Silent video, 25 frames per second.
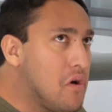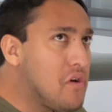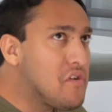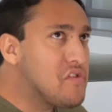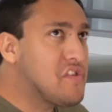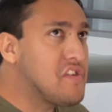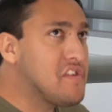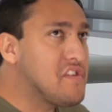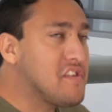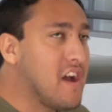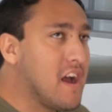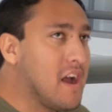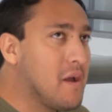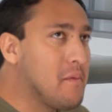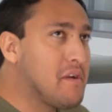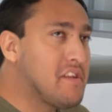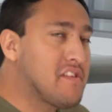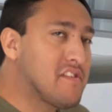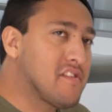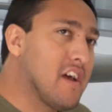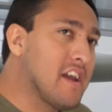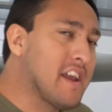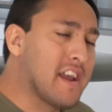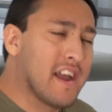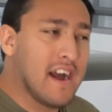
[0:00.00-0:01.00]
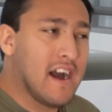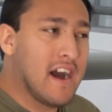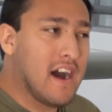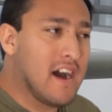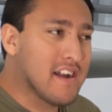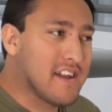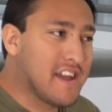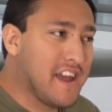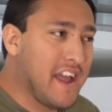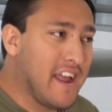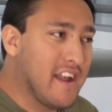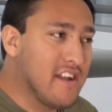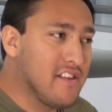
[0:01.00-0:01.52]
of the time it's like
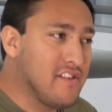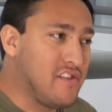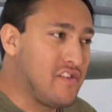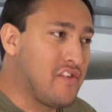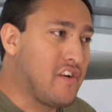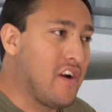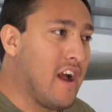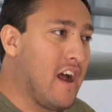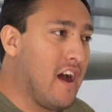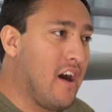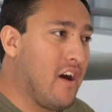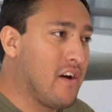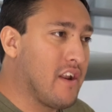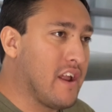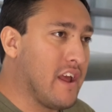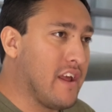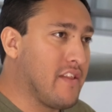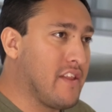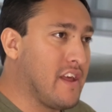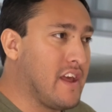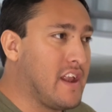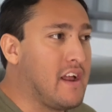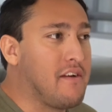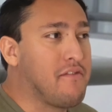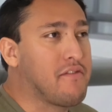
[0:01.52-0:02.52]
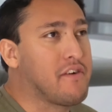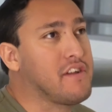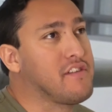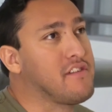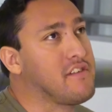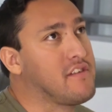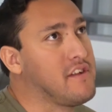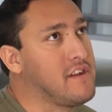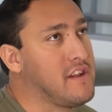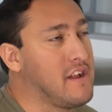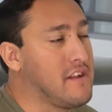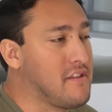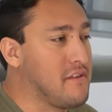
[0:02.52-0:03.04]
cans are out and then I forget to
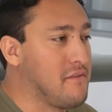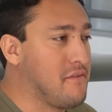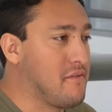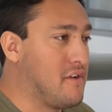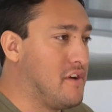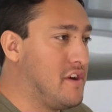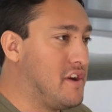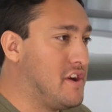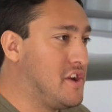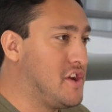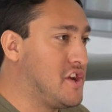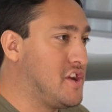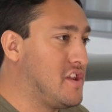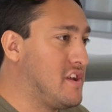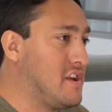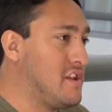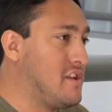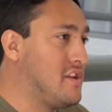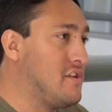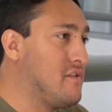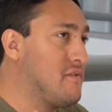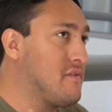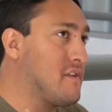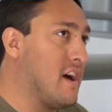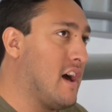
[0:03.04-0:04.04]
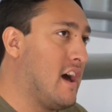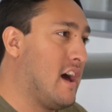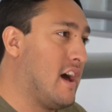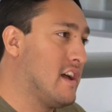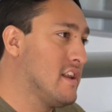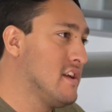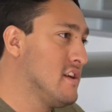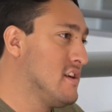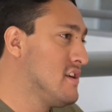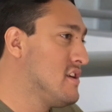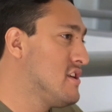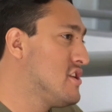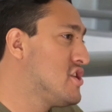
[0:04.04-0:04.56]
clean out the fridge, and then you've got
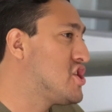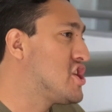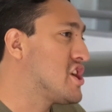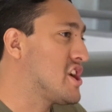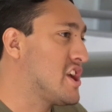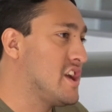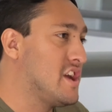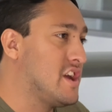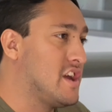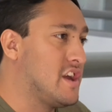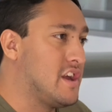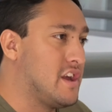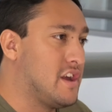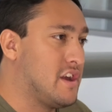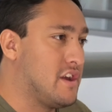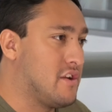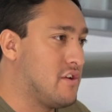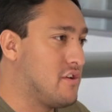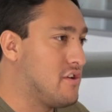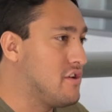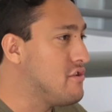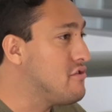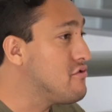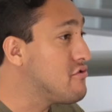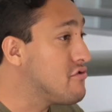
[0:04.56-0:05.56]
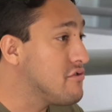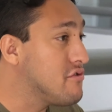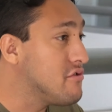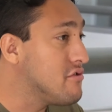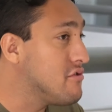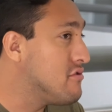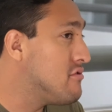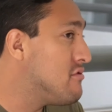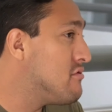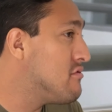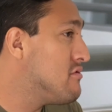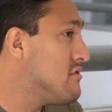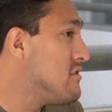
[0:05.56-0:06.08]
chicken, or you
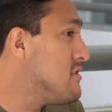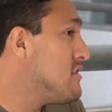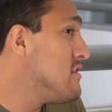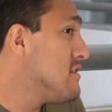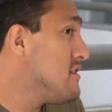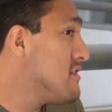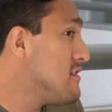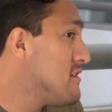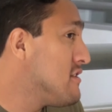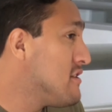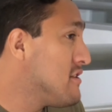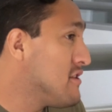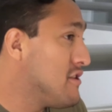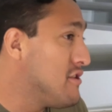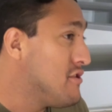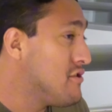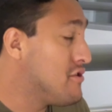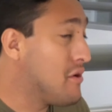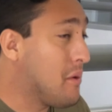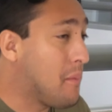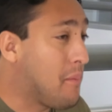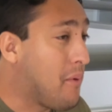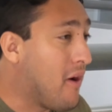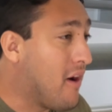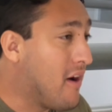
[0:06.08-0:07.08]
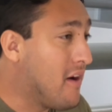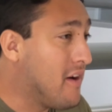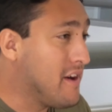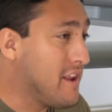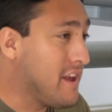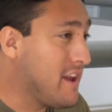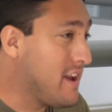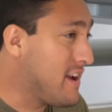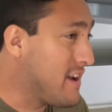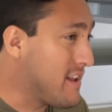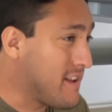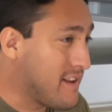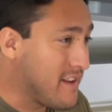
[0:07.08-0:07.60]
do a
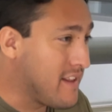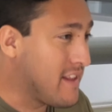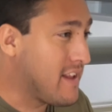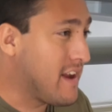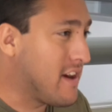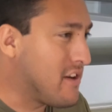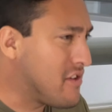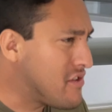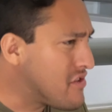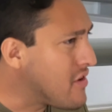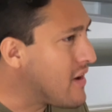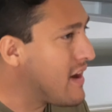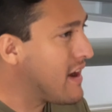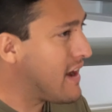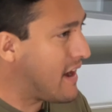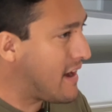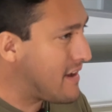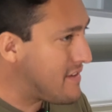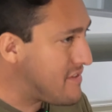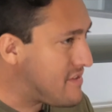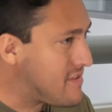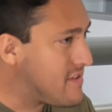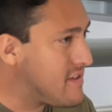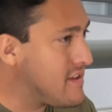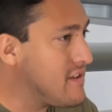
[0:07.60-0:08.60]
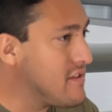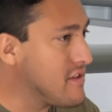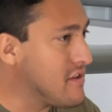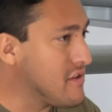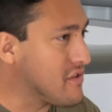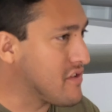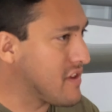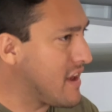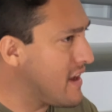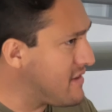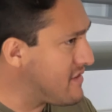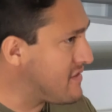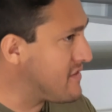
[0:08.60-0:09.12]
party in there. So I see those
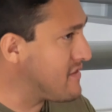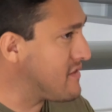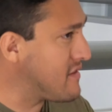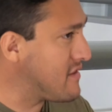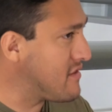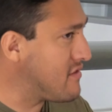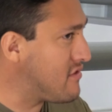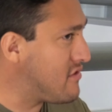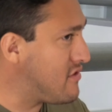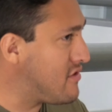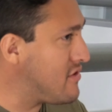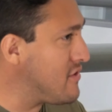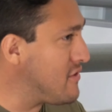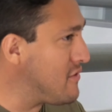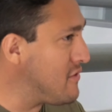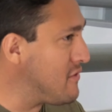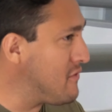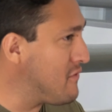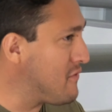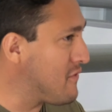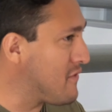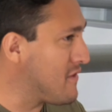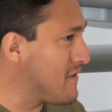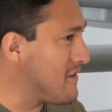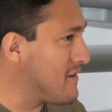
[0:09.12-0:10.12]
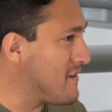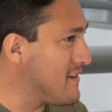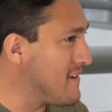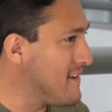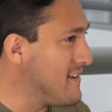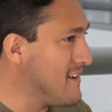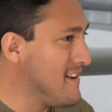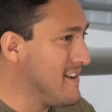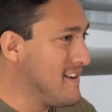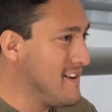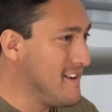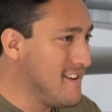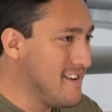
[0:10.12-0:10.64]
cases, and 2 for
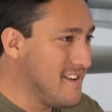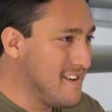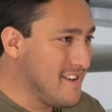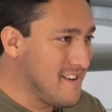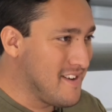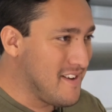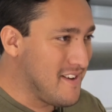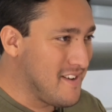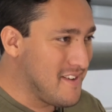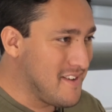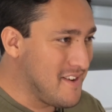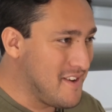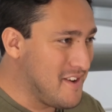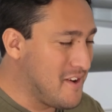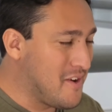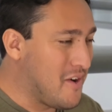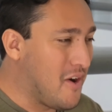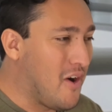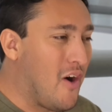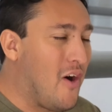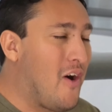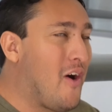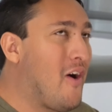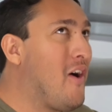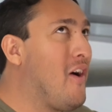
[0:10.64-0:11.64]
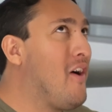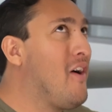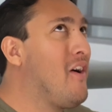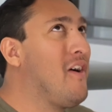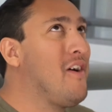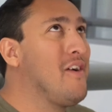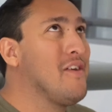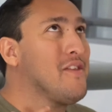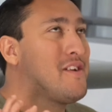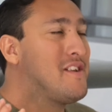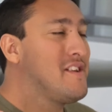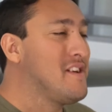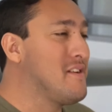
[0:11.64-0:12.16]
all
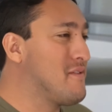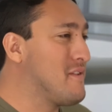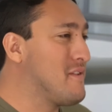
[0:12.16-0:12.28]
the different